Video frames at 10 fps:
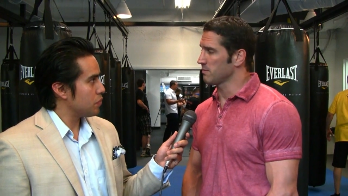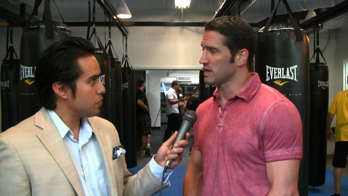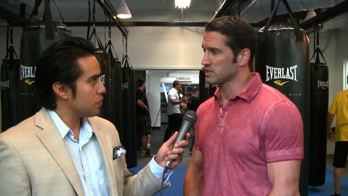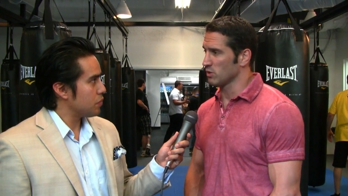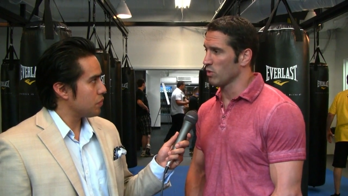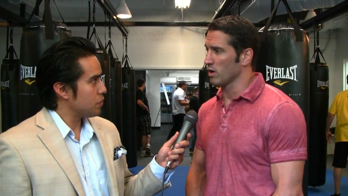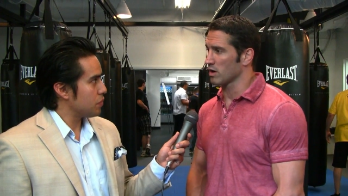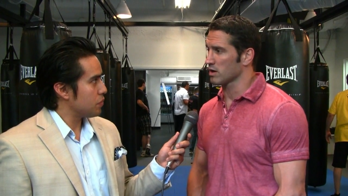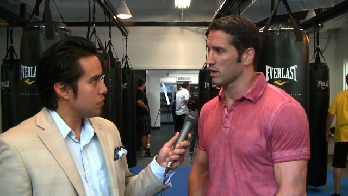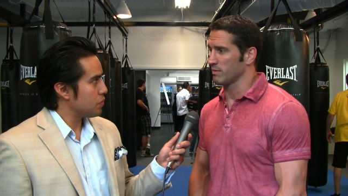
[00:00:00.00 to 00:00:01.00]
Speaker 1: he makes it
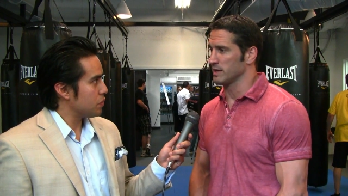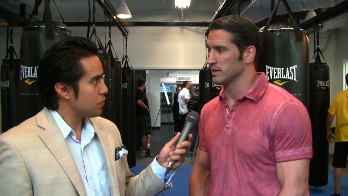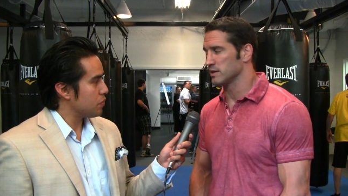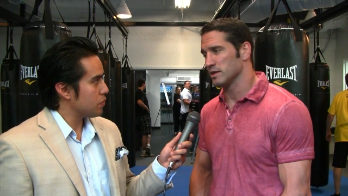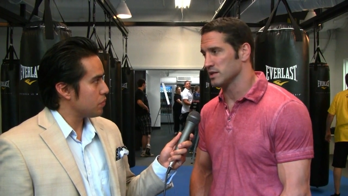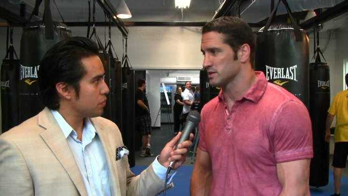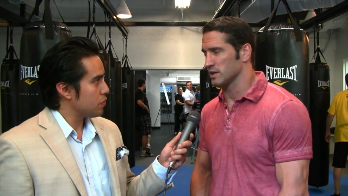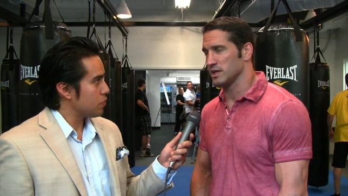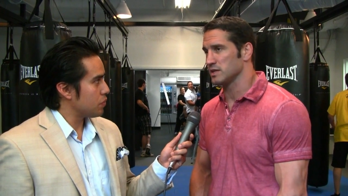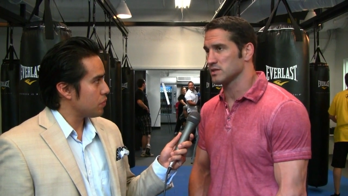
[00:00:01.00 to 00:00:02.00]
work. I mean,
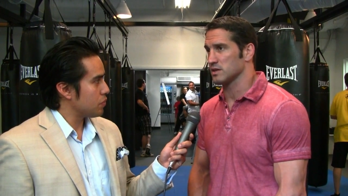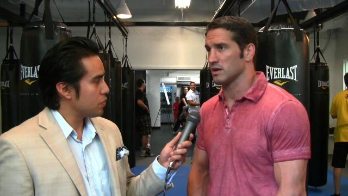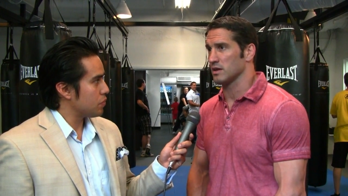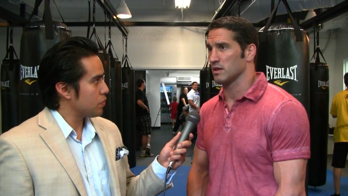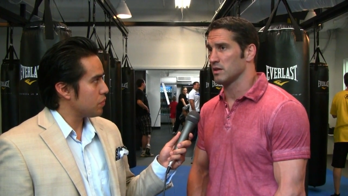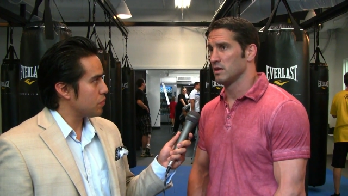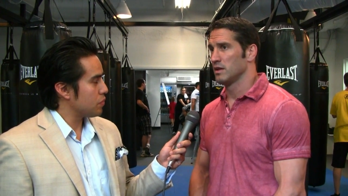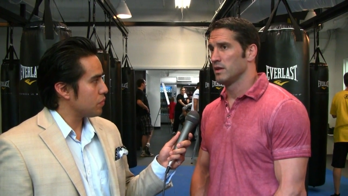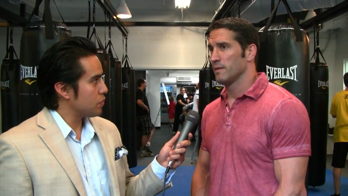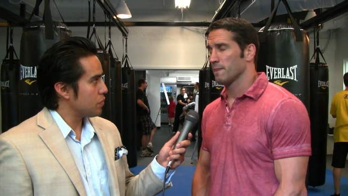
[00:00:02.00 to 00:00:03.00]
listen, he's, uh,
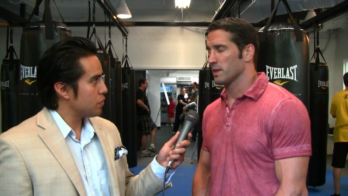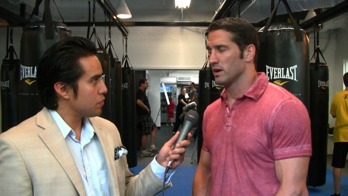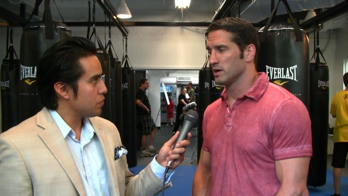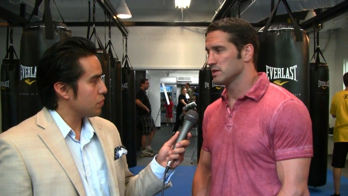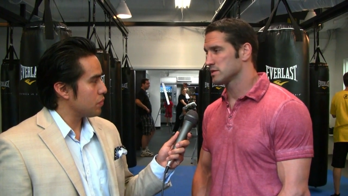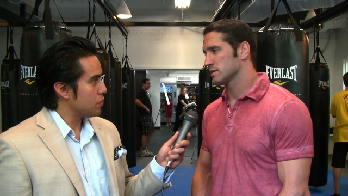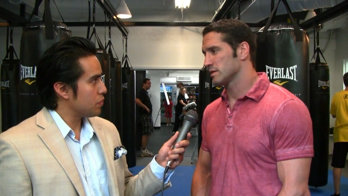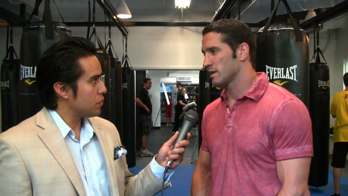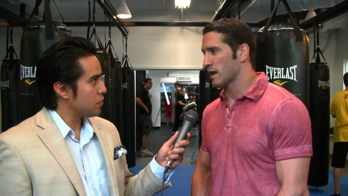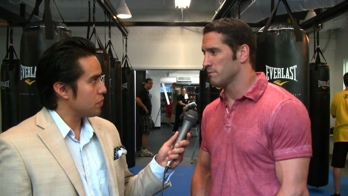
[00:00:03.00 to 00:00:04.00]
you know, he's
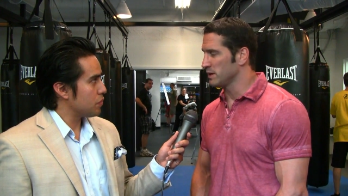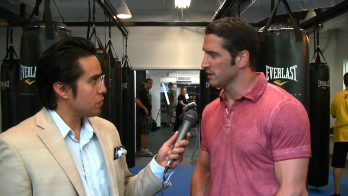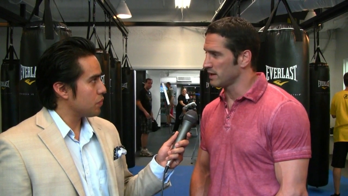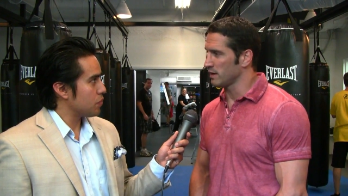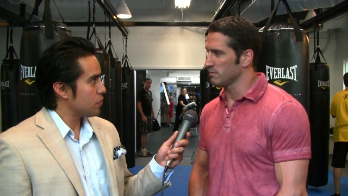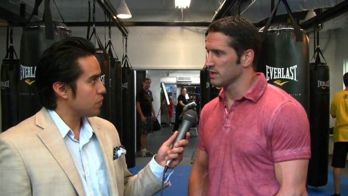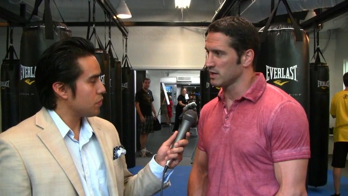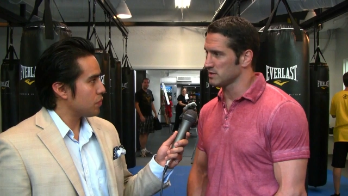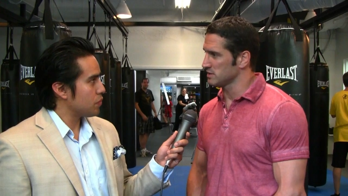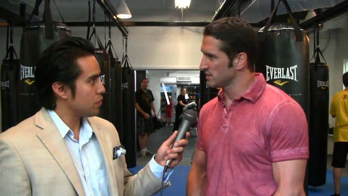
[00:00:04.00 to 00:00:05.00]
not a billionaire
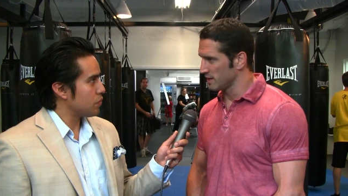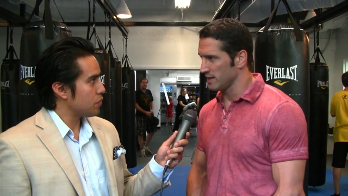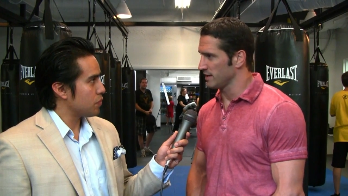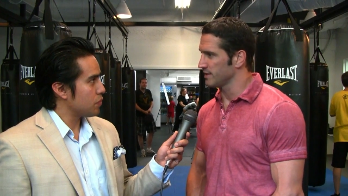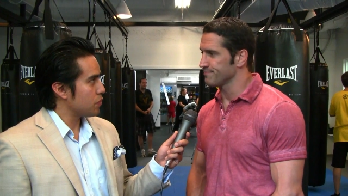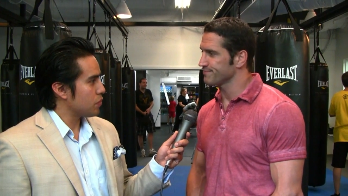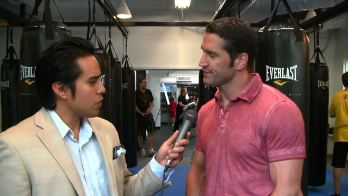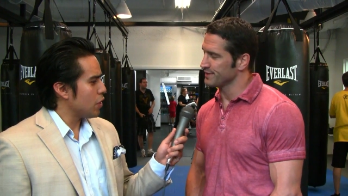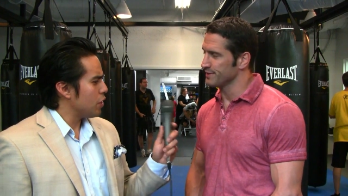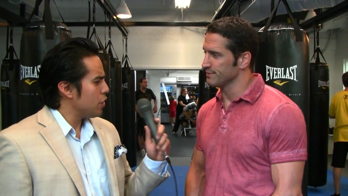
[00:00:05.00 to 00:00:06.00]
because he's an idiot.
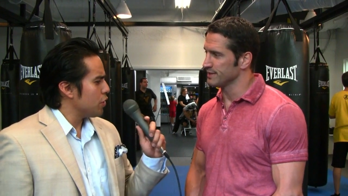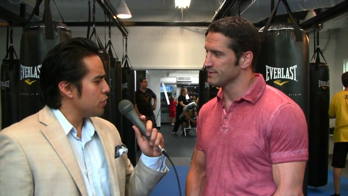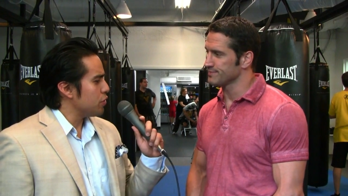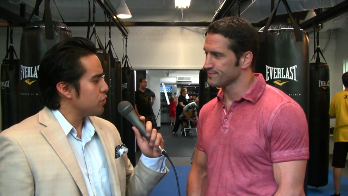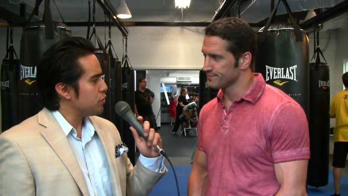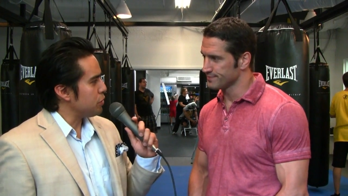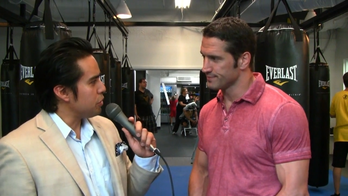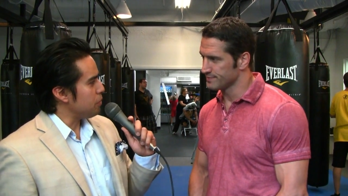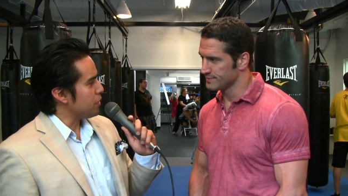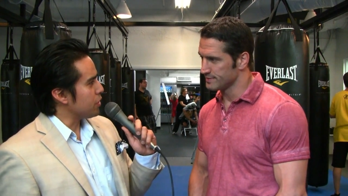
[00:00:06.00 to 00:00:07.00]
You know
Speaker 2: what I mean? Do you
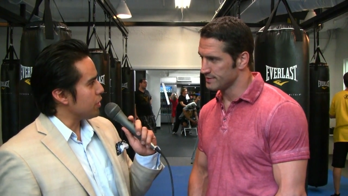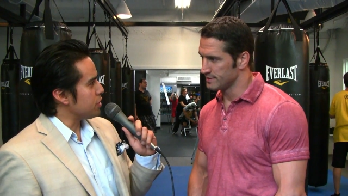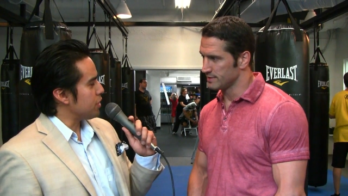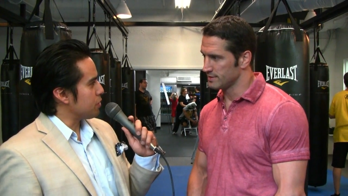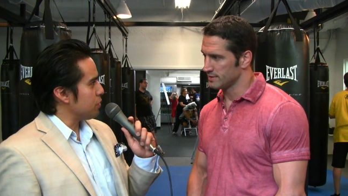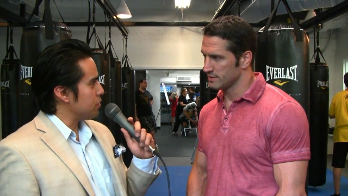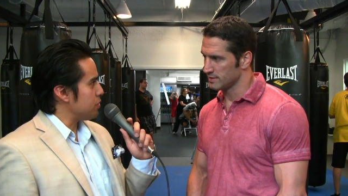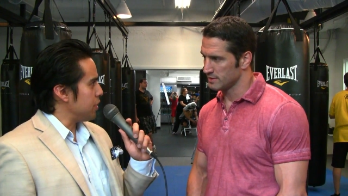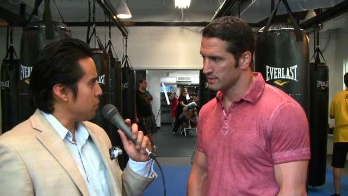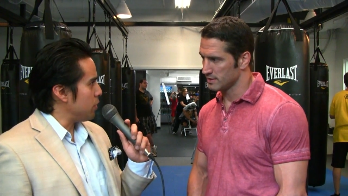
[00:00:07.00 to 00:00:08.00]
keep in contact with
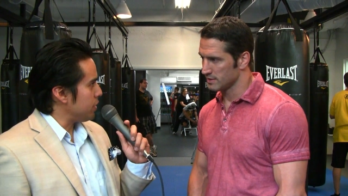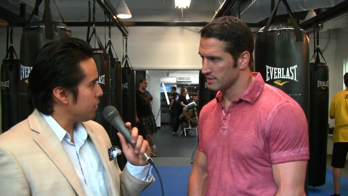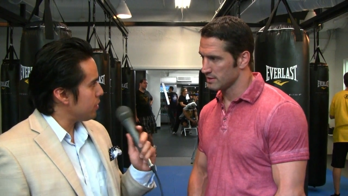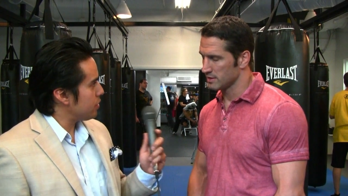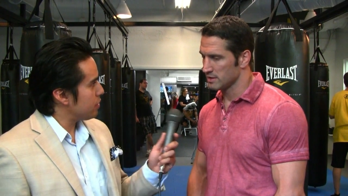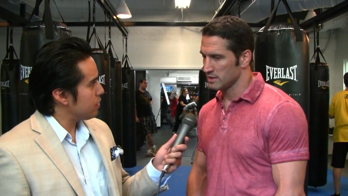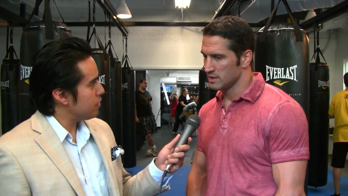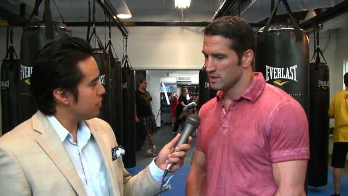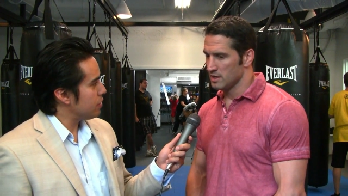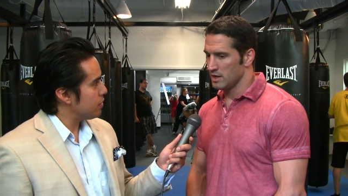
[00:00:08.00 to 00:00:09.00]
Dana White?
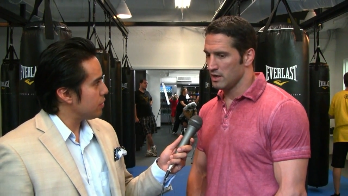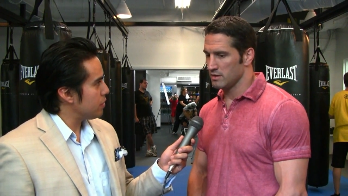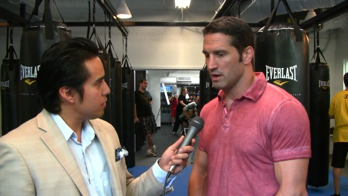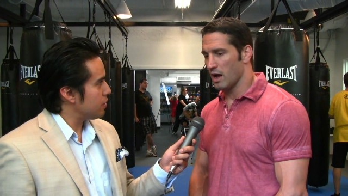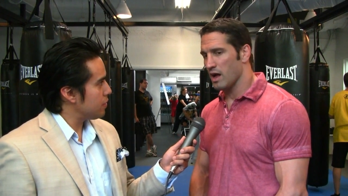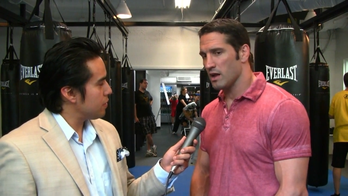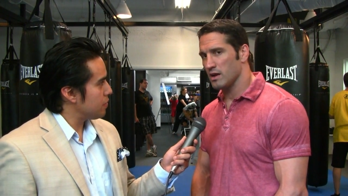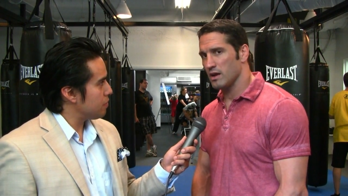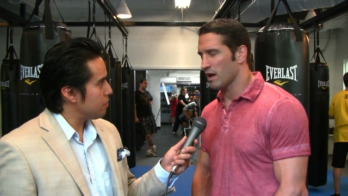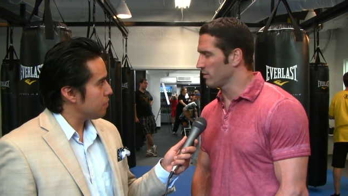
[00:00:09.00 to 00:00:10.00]
Speaker 1: Uh,
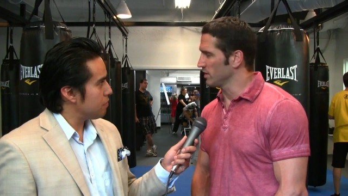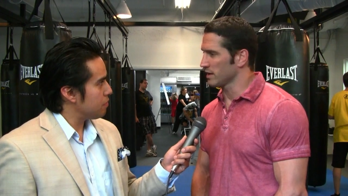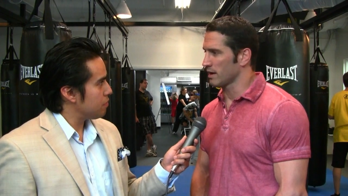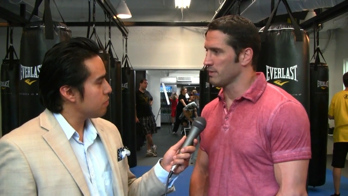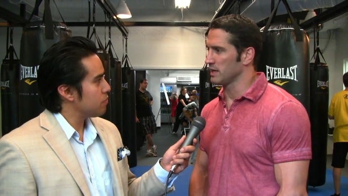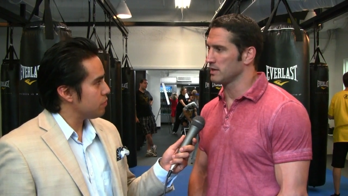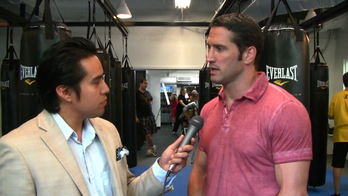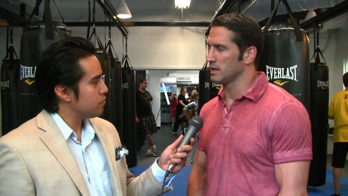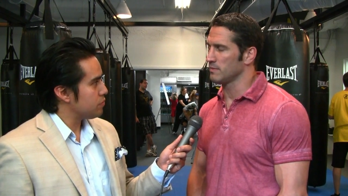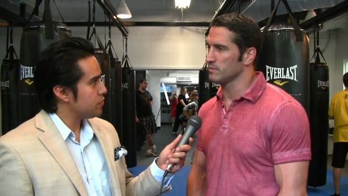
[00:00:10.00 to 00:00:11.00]
not really. I mean,
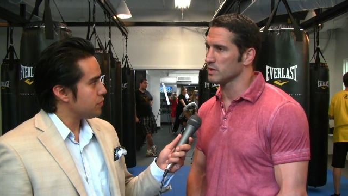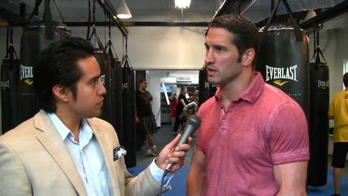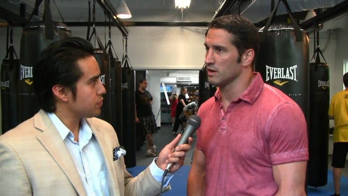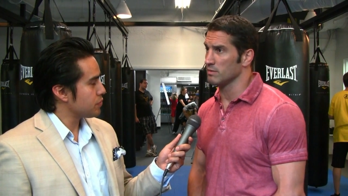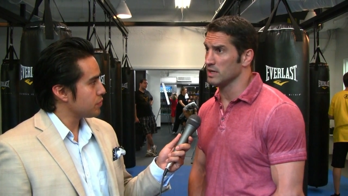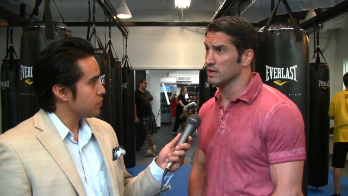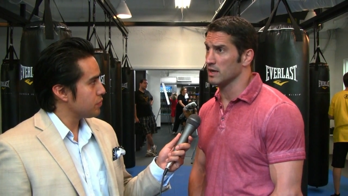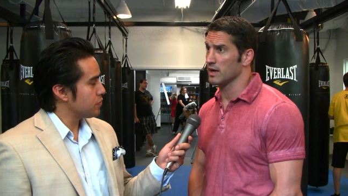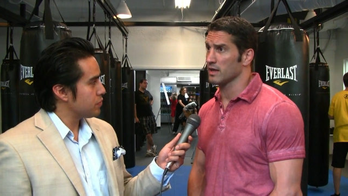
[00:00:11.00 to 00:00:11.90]
um, you know, I mean, uh,